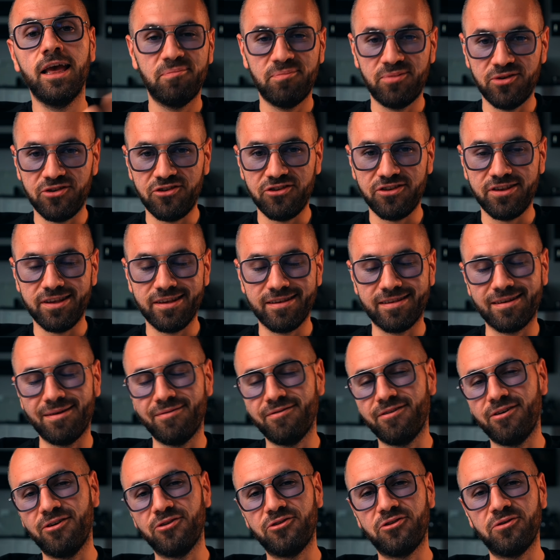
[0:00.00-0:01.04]
purchasing some
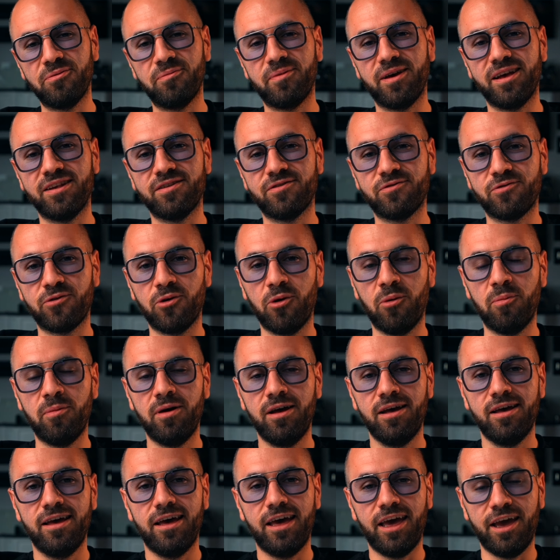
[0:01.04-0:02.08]
fountain pens from
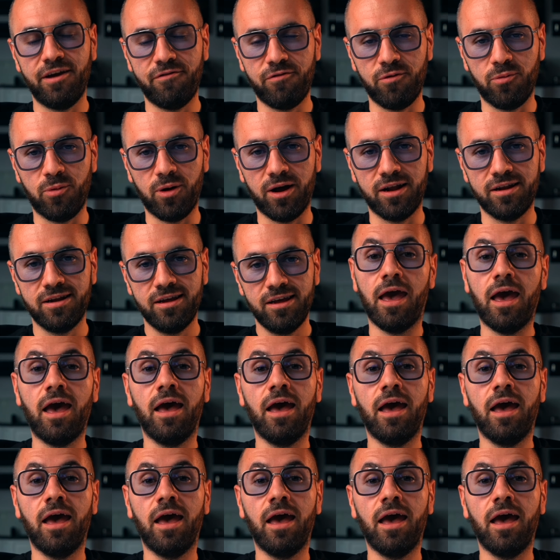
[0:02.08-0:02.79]
everyone.